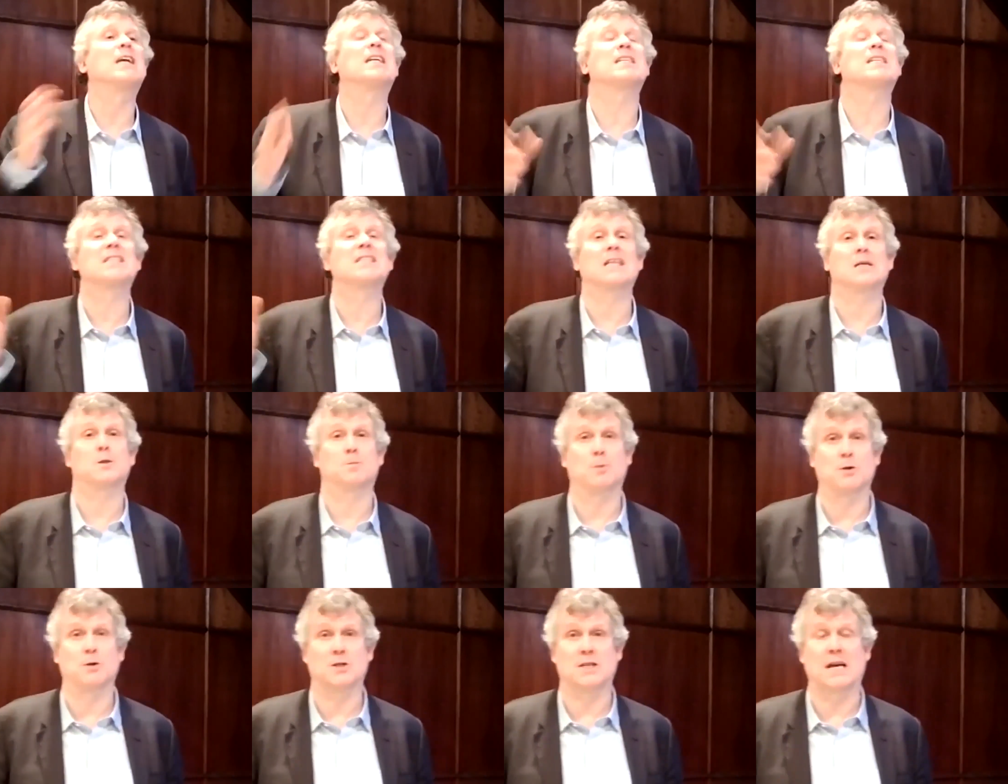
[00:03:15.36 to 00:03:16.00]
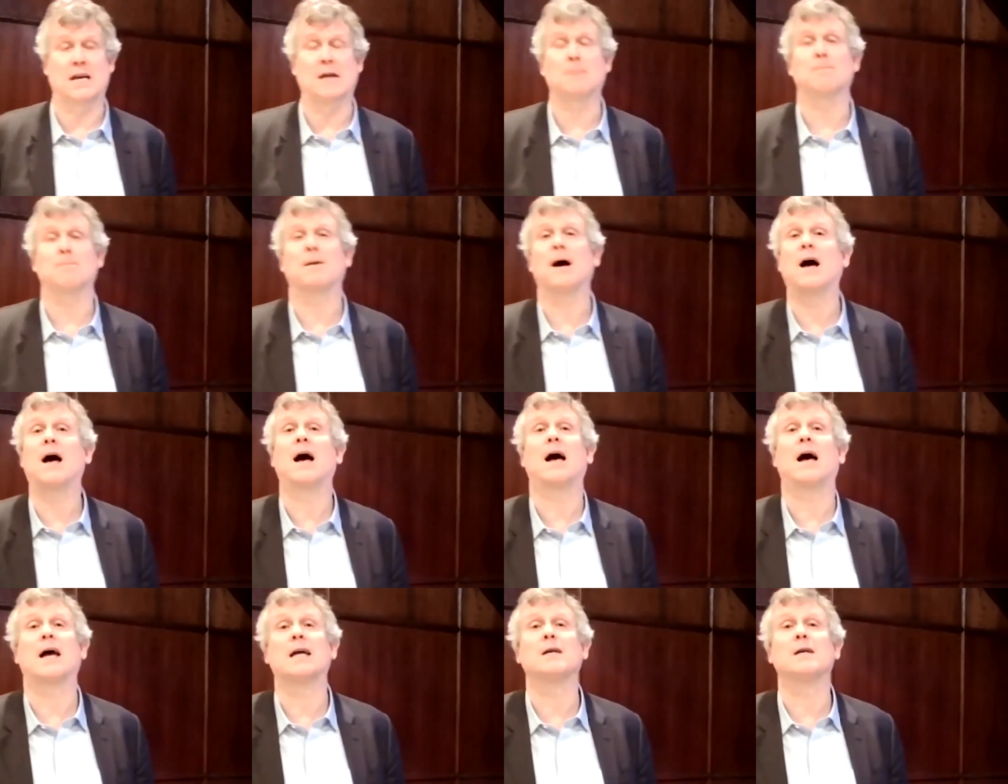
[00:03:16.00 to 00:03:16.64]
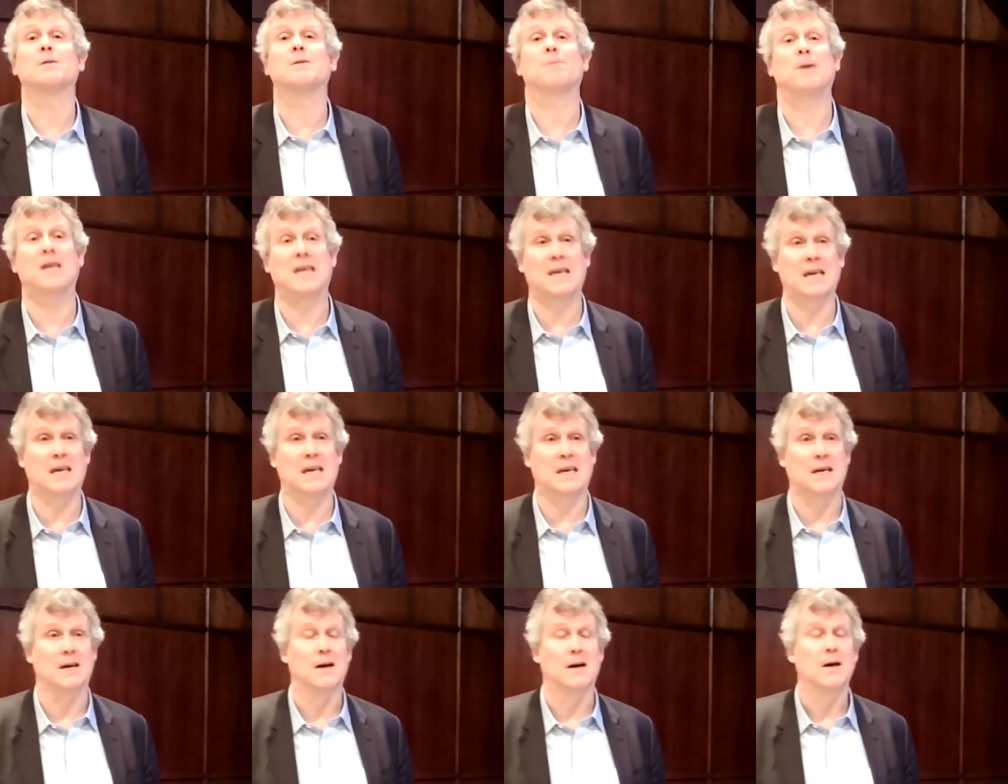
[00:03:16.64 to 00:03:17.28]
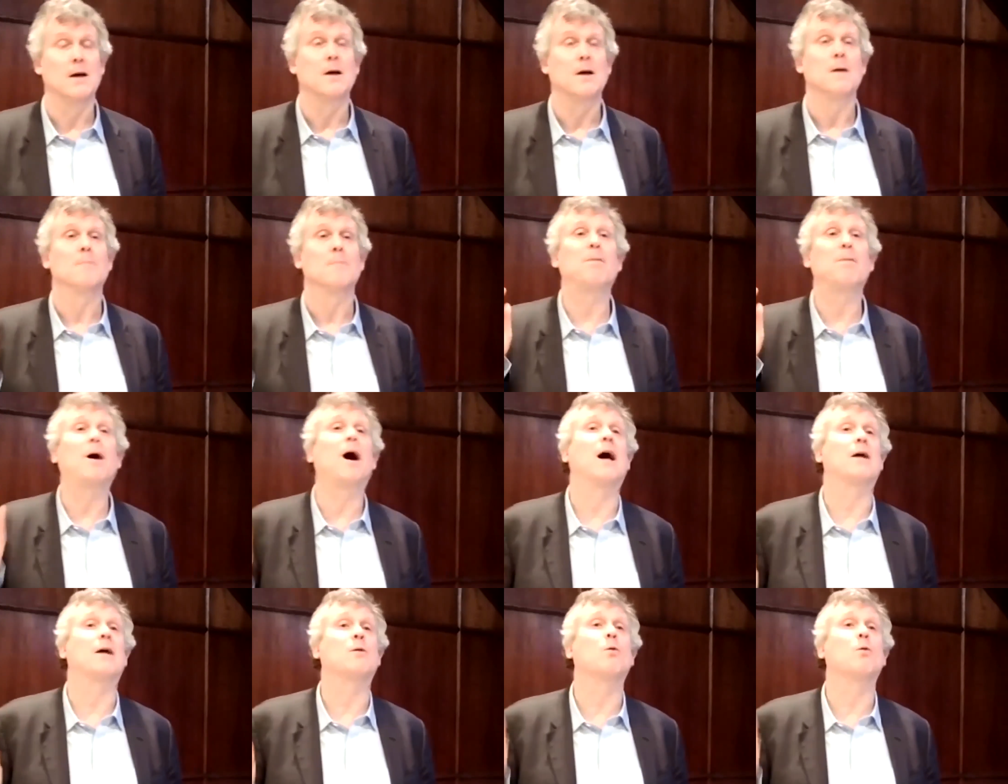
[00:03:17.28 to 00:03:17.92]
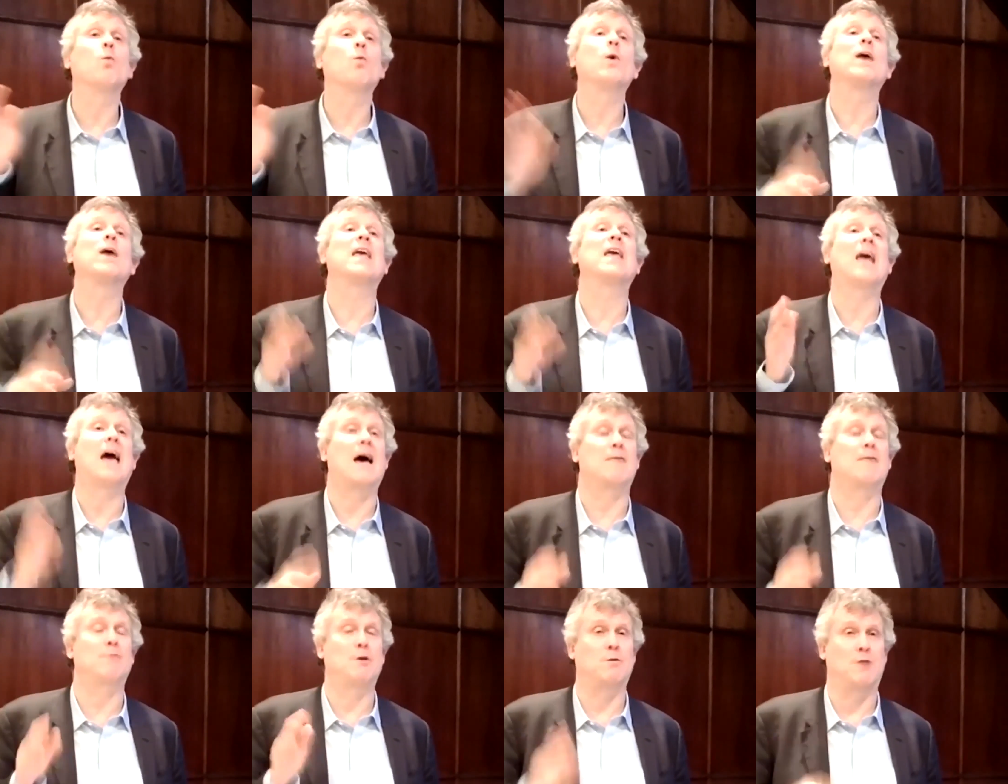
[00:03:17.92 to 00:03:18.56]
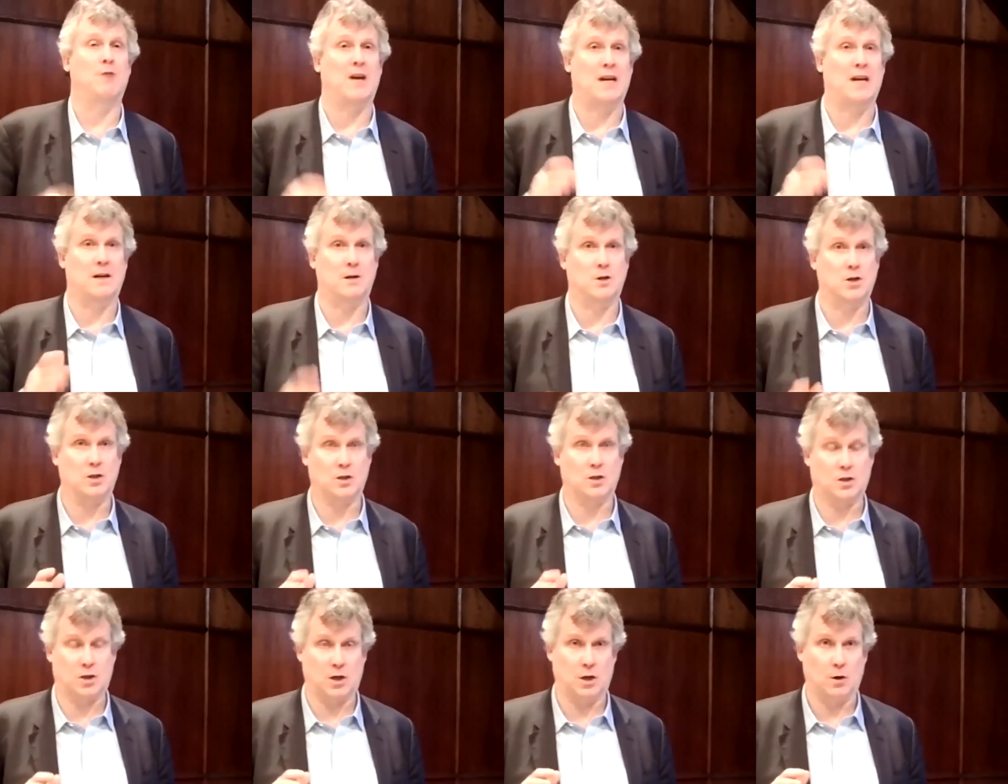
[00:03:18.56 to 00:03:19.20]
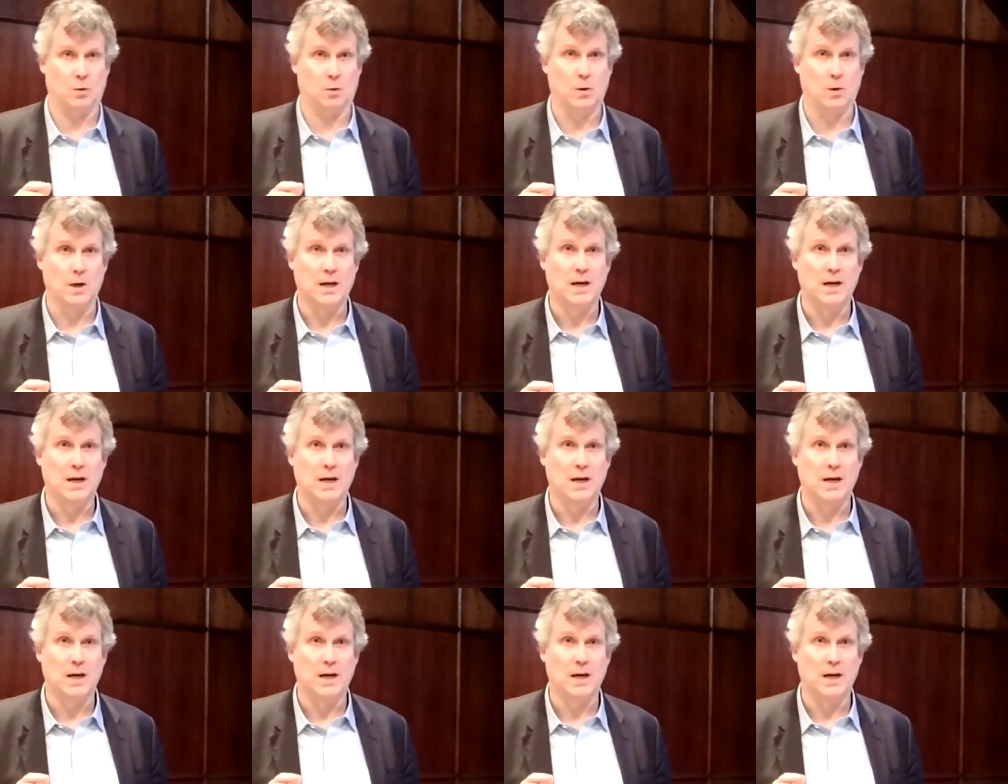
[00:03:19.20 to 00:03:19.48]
to 6% behind PE, but we have advantages too.